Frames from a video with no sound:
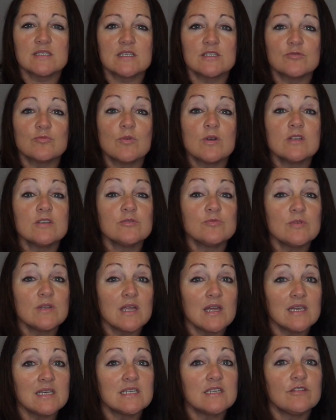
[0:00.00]
as well as we
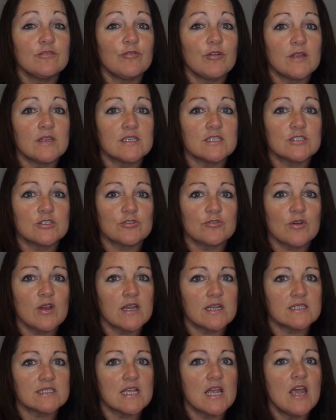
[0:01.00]
identify the
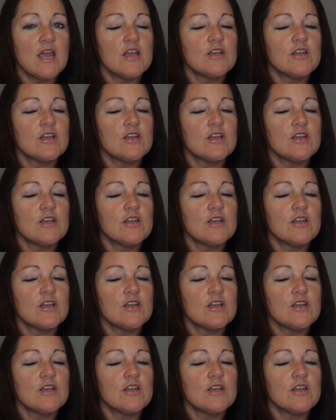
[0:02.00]
strengths